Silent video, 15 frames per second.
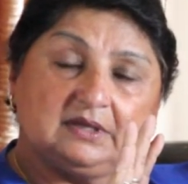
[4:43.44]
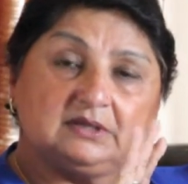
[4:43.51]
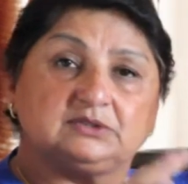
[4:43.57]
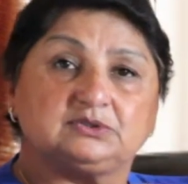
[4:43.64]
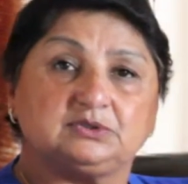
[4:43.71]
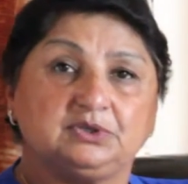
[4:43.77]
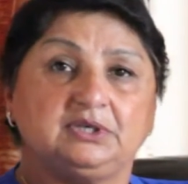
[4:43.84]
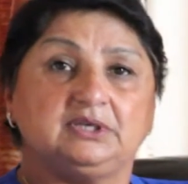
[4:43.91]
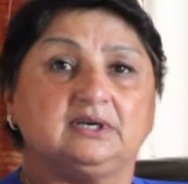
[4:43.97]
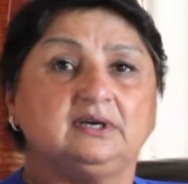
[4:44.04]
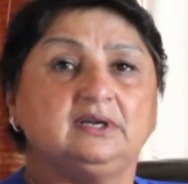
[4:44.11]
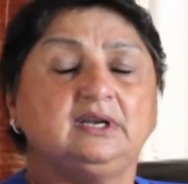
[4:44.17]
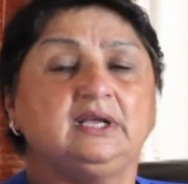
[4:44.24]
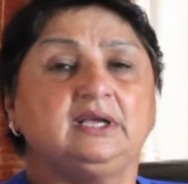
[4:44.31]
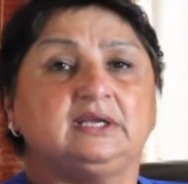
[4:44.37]
So
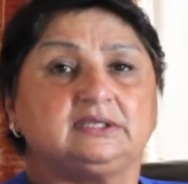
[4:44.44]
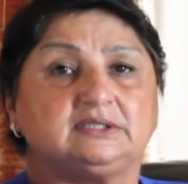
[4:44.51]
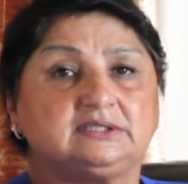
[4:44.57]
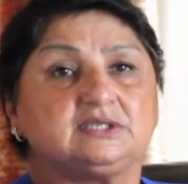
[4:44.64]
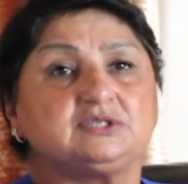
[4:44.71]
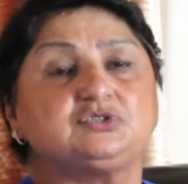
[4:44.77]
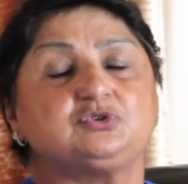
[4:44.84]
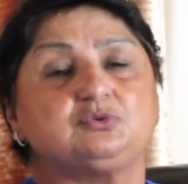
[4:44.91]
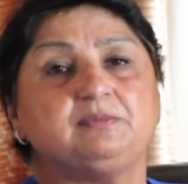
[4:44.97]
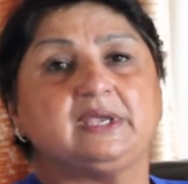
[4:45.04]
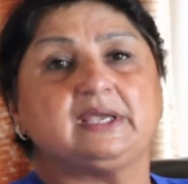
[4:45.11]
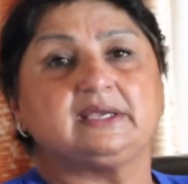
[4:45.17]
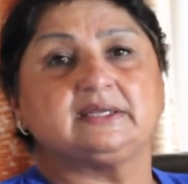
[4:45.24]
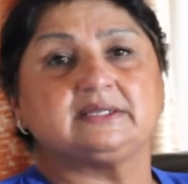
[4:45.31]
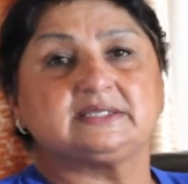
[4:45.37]
here, just to
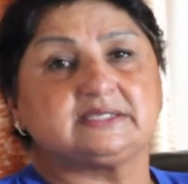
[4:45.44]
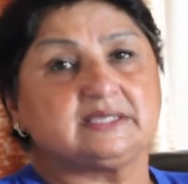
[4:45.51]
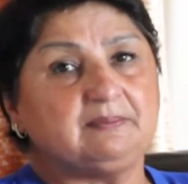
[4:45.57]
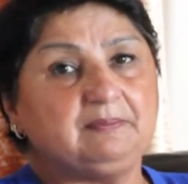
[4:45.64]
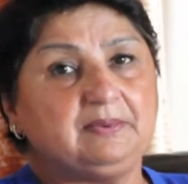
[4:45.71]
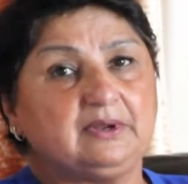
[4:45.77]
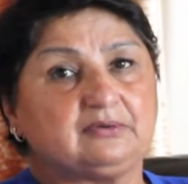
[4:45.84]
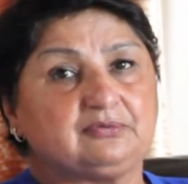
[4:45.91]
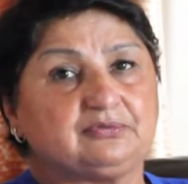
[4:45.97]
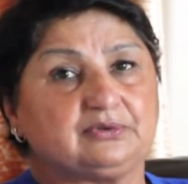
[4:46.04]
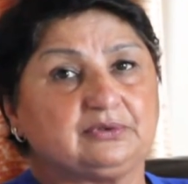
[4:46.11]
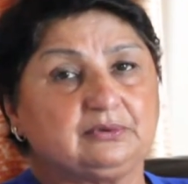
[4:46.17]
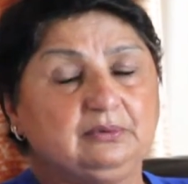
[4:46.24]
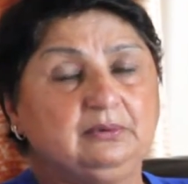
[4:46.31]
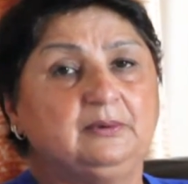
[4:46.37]
make it simpler for
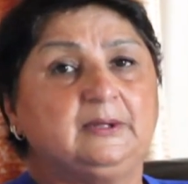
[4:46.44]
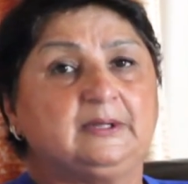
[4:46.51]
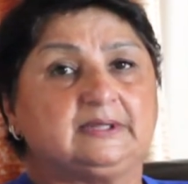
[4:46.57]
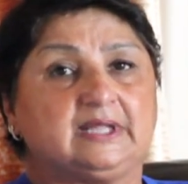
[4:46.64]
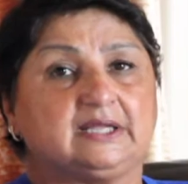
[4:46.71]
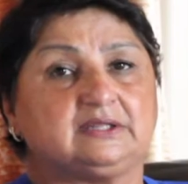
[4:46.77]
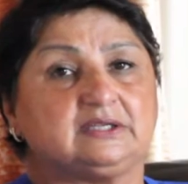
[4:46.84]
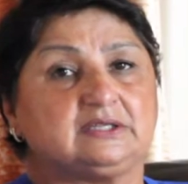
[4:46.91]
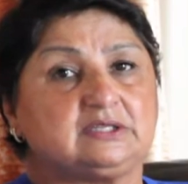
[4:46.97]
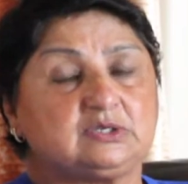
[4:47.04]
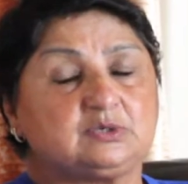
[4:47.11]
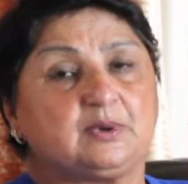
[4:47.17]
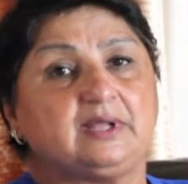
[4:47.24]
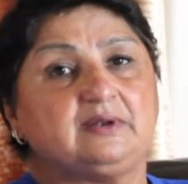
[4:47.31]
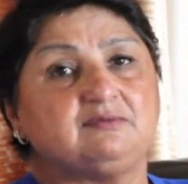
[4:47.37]
you, that the
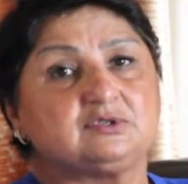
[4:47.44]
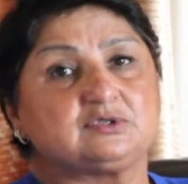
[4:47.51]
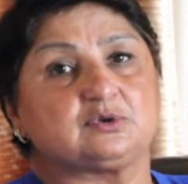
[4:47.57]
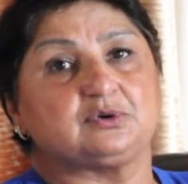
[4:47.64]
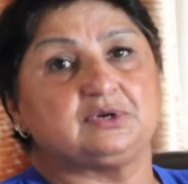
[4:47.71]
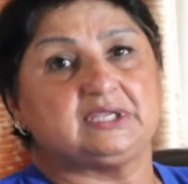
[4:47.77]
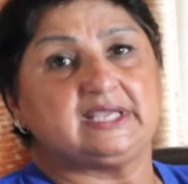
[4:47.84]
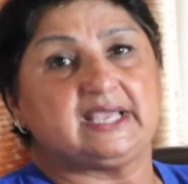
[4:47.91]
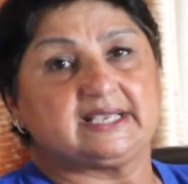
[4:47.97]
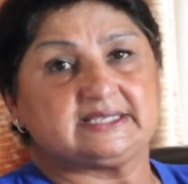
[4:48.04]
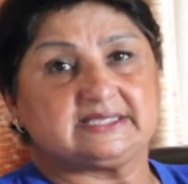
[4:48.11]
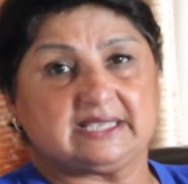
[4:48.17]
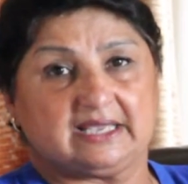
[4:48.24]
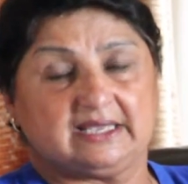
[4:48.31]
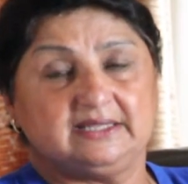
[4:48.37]
12 zodiac
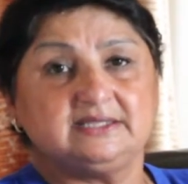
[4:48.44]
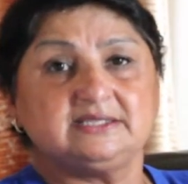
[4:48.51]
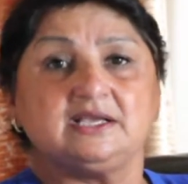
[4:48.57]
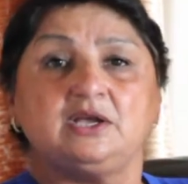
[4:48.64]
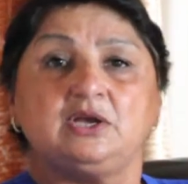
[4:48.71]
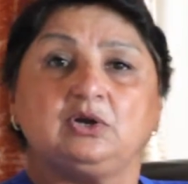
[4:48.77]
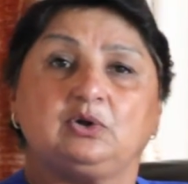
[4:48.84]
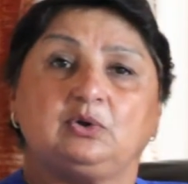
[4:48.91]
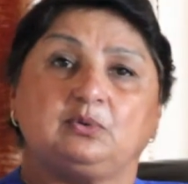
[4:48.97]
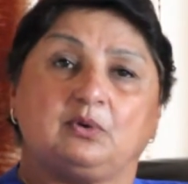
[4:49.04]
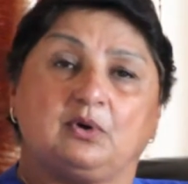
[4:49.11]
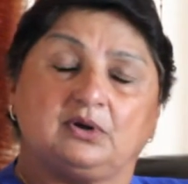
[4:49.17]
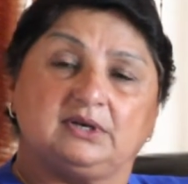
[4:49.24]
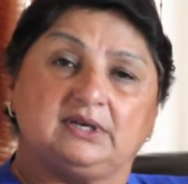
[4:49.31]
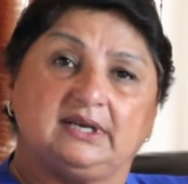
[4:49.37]
signs
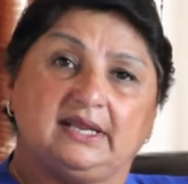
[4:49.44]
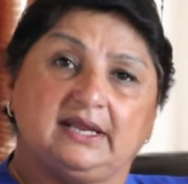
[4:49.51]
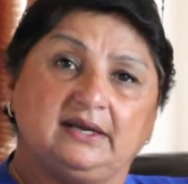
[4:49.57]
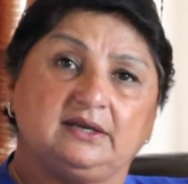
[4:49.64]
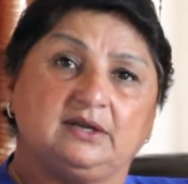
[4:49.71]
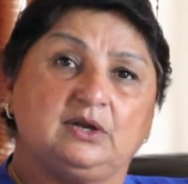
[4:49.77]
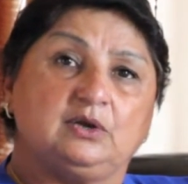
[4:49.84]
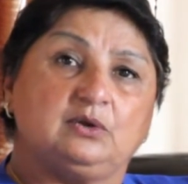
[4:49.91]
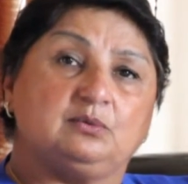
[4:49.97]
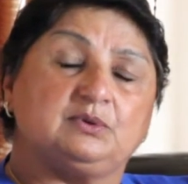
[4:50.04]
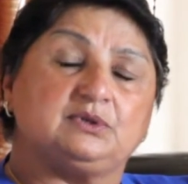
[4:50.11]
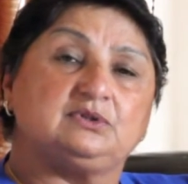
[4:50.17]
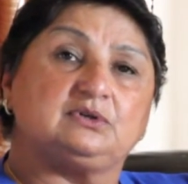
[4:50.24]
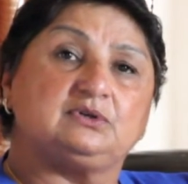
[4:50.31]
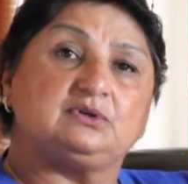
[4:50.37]
coordinate
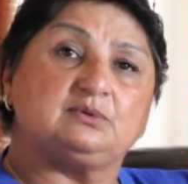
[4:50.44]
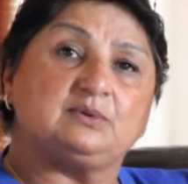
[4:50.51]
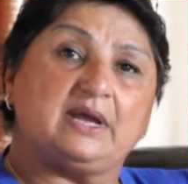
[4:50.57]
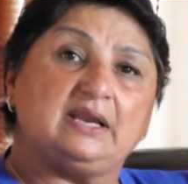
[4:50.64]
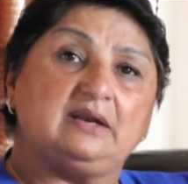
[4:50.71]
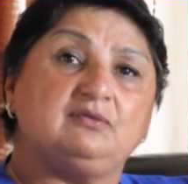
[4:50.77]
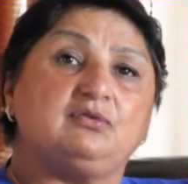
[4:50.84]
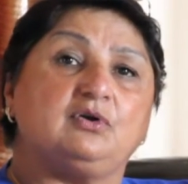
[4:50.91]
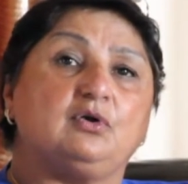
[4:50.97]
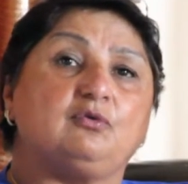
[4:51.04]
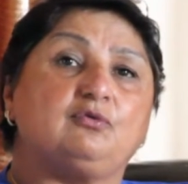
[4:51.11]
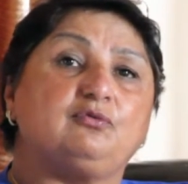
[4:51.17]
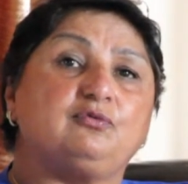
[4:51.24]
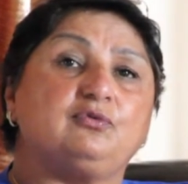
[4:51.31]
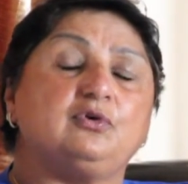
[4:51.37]
with the 12
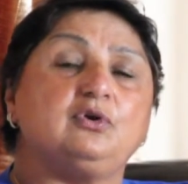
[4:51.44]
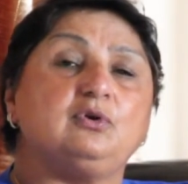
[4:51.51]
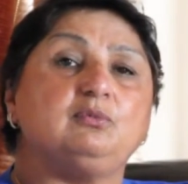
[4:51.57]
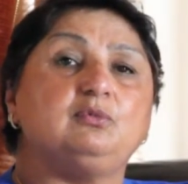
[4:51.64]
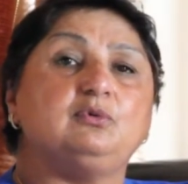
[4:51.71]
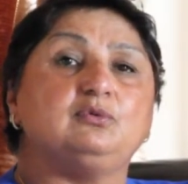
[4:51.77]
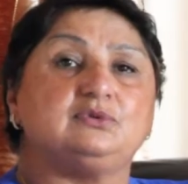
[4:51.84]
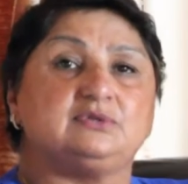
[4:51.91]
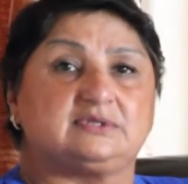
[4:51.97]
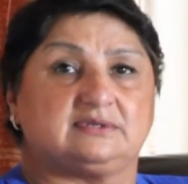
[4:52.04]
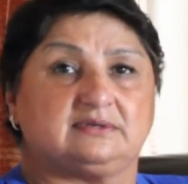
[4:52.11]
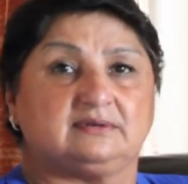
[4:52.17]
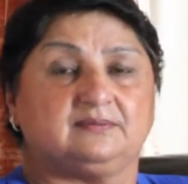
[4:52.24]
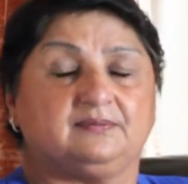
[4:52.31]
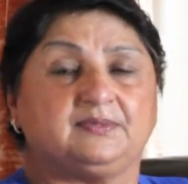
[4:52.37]
full
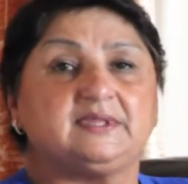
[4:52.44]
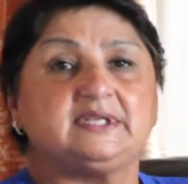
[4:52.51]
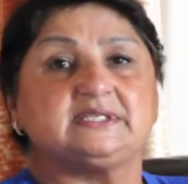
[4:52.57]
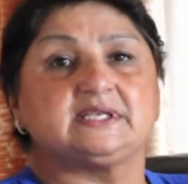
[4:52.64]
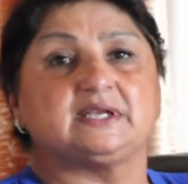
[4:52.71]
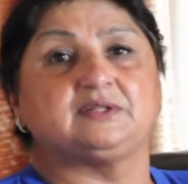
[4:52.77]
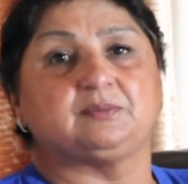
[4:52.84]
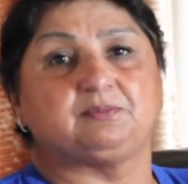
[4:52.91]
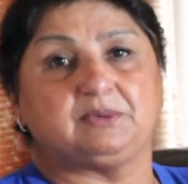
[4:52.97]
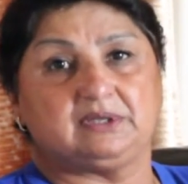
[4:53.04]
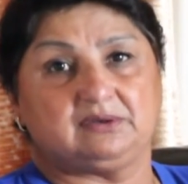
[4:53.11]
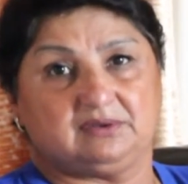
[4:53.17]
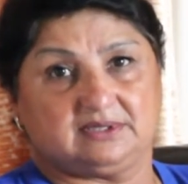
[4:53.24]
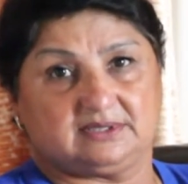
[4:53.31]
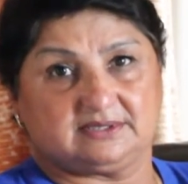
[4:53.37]
moons. These are the
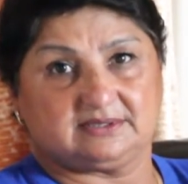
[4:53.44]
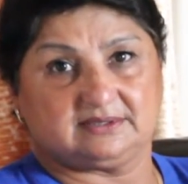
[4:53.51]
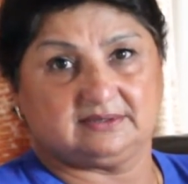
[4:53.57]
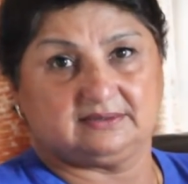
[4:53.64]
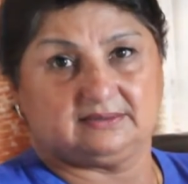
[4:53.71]
periods.